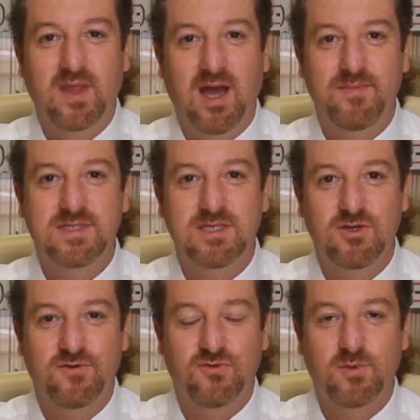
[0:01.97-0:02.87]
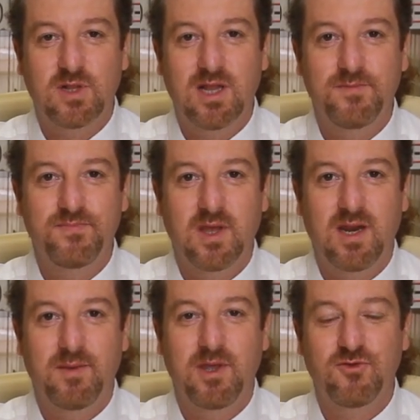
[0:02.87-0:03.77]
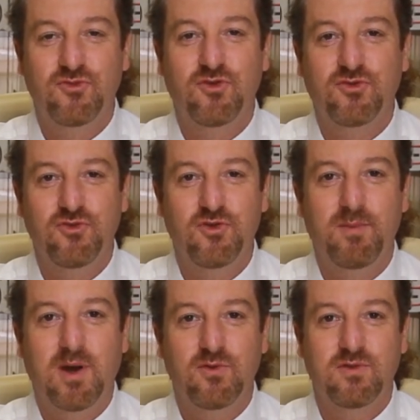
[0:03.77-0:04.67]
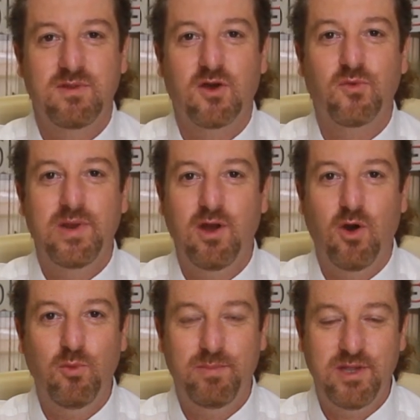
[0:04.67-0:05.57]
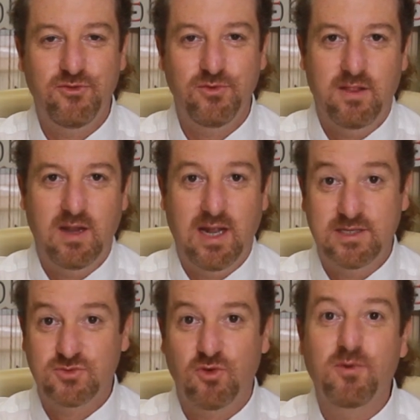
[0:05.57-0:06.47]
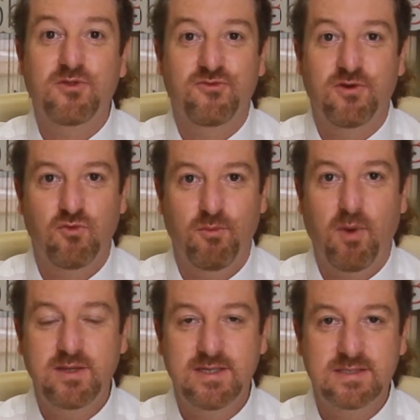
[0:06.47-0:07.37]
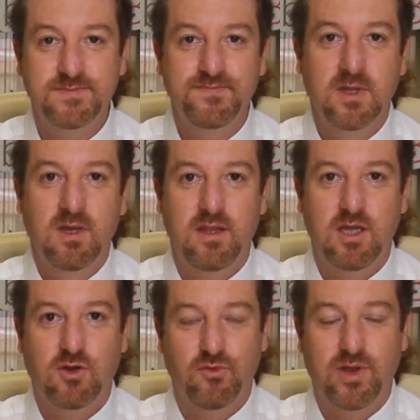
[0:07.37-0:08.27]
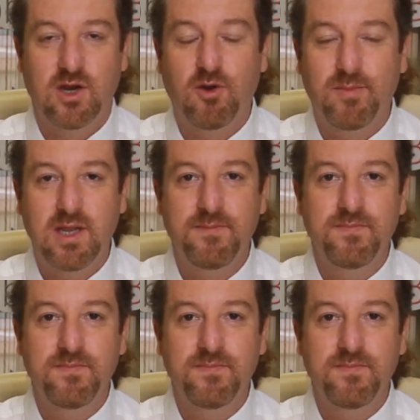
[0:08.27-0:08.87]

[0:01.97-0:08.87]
I'm the CEO of RobotLAB, and I'm here to talk to you about Darwin OP2, the latest robot from Robotis, the Korean company.